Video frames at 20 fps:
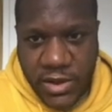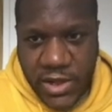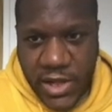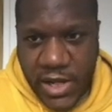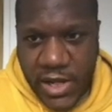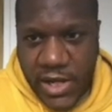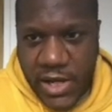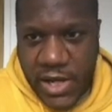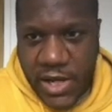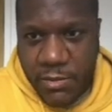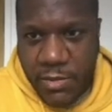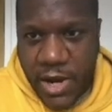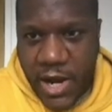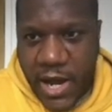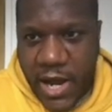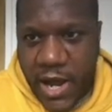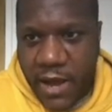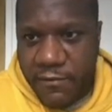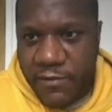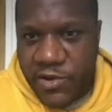And I
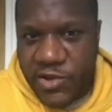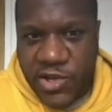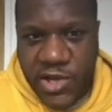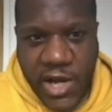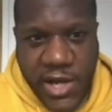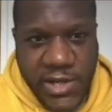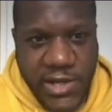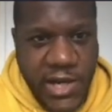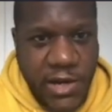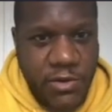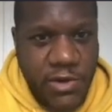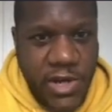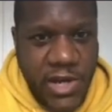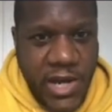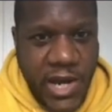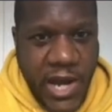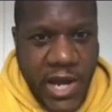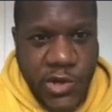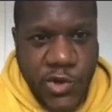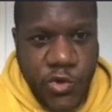haven't checked out the
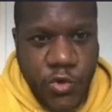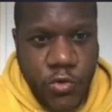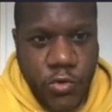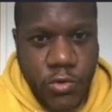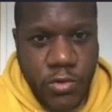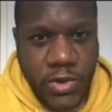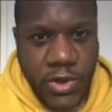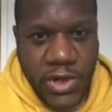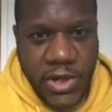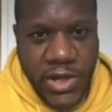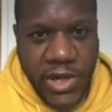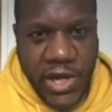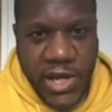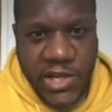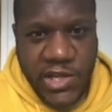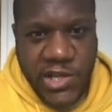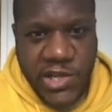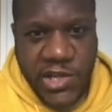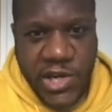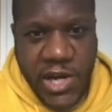actual
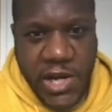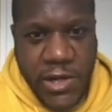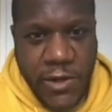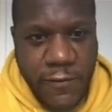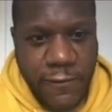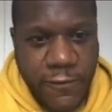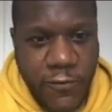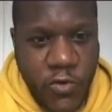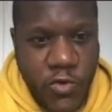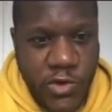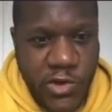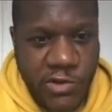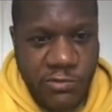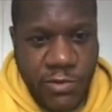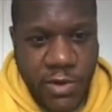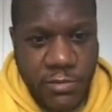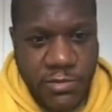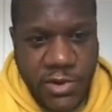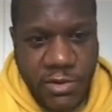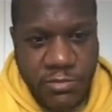exchange for
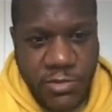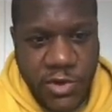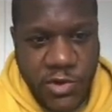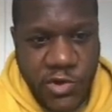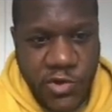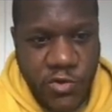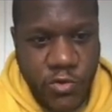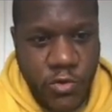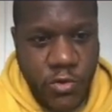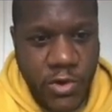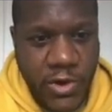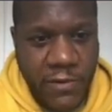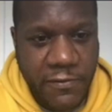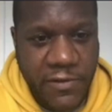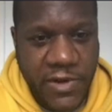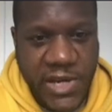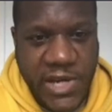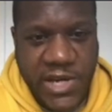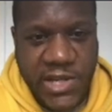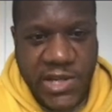SWAPZ. I'm not sure
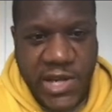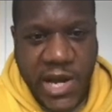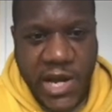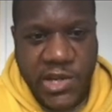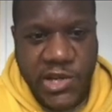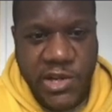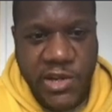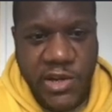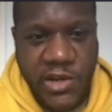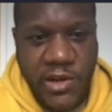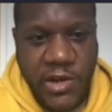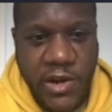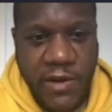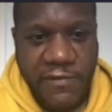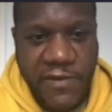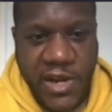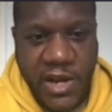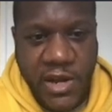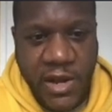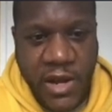if it is actually
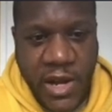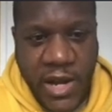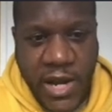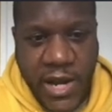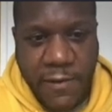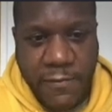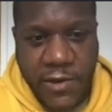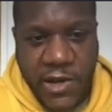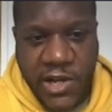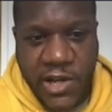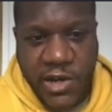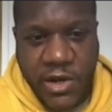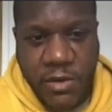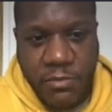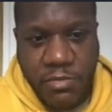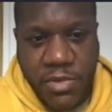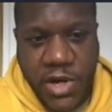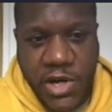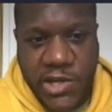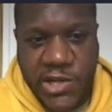live yet. If you click
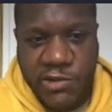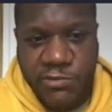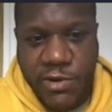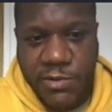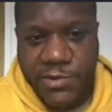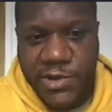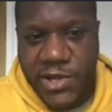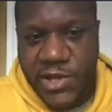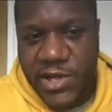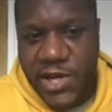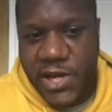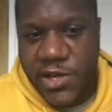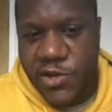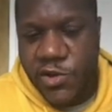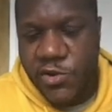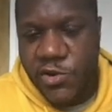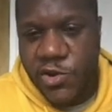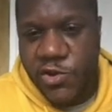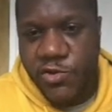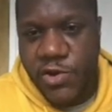on buy SWAPZ, it takes
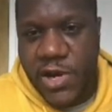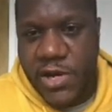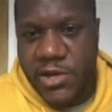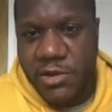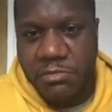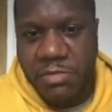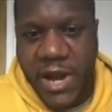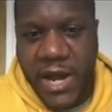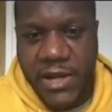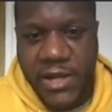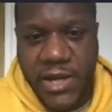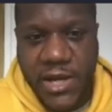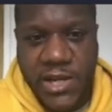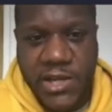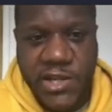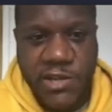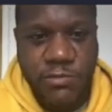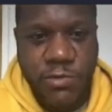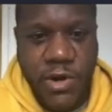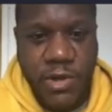you straight to
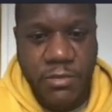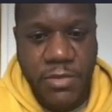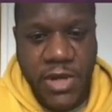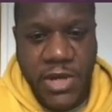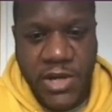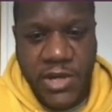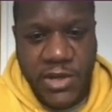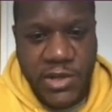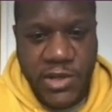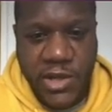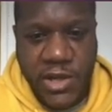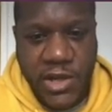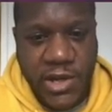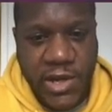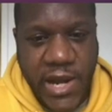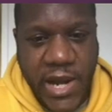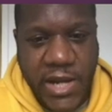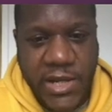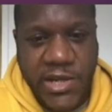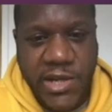PancakeSwap, so you
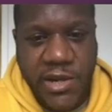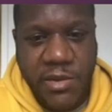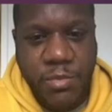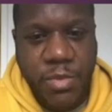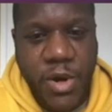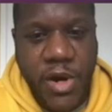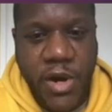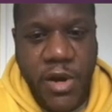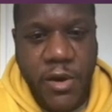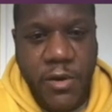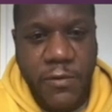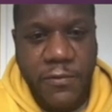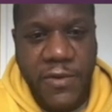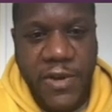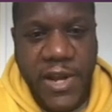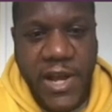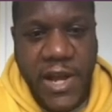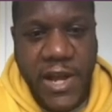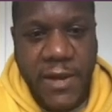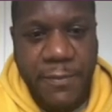can actually buy it over
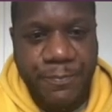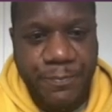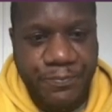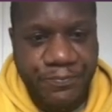there.